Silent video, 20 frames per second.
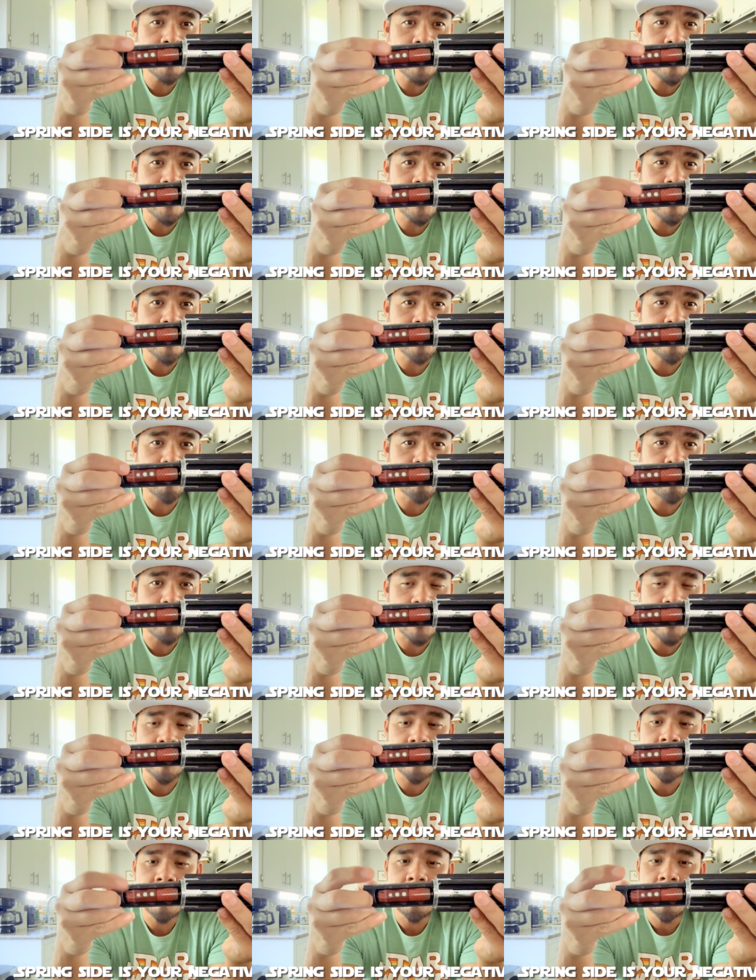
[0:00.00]
I added a
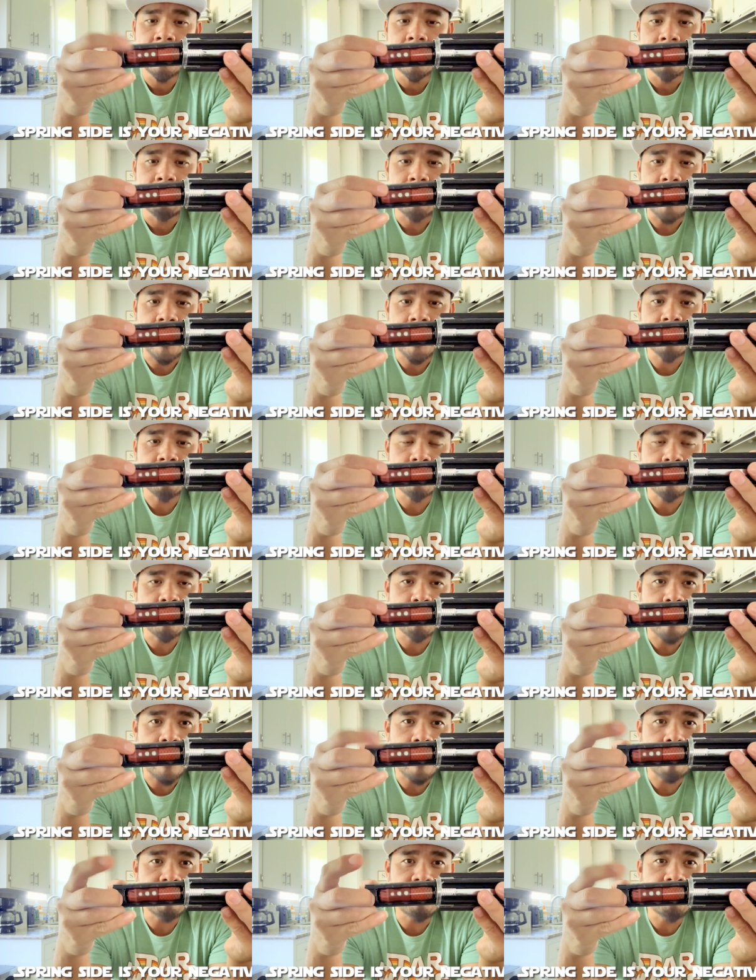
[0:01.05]
red battery
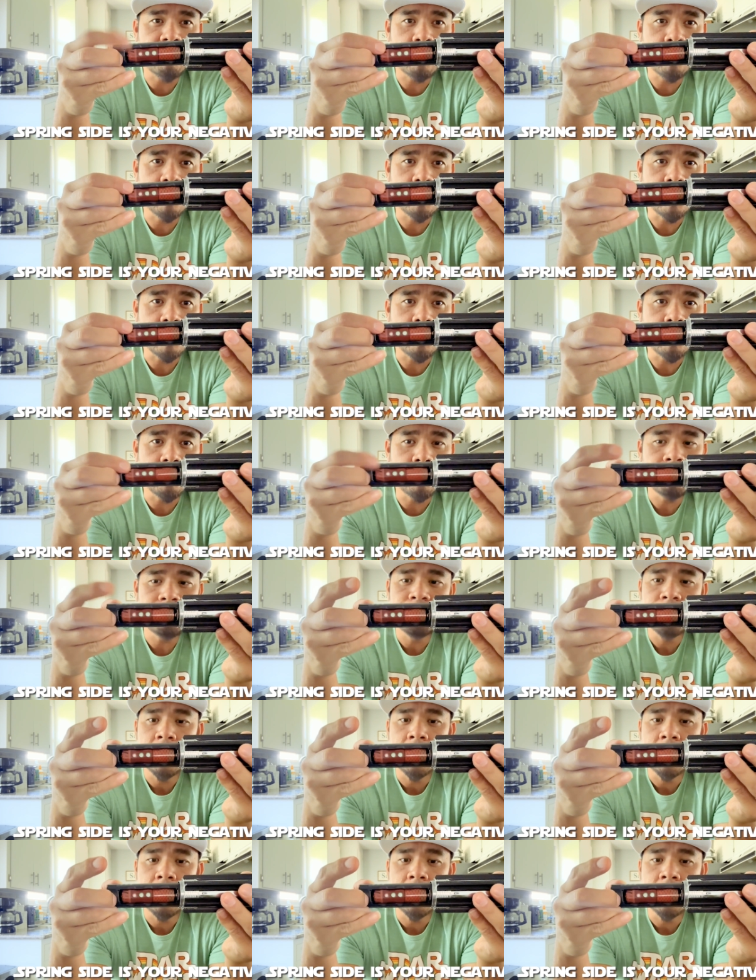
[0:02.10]
wrap for you.